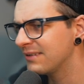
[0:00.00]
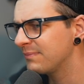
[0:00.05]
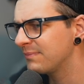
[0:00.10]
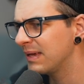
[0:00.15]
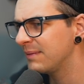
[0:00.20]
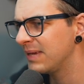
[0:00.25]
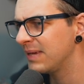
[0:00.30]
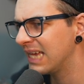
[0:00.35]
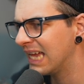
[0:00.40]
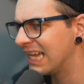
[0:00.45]

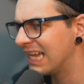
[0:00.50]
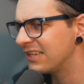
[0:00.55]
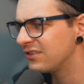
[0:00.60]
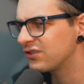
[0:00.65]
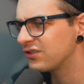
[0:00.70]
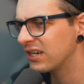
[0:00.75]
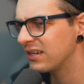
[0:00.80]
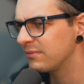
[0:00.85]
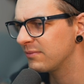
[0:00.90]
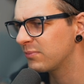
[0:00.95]
maybe
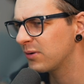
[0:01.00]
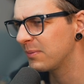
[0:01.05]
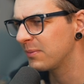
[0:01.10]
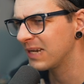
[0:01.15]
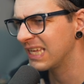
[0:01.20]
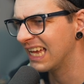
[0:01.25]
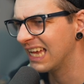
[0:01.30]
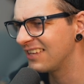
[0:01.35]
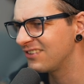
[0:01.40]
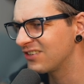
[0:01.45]

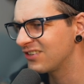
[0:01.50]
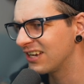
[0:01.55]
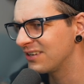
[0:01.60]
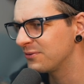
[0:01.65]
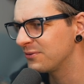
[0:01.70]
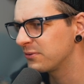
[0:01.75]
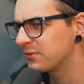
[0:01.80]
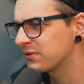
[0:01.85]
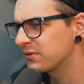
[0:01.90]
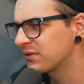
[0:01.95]
probably 8
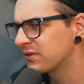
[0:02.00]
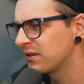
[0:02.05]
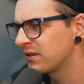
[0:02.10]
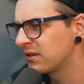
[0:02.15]
channels.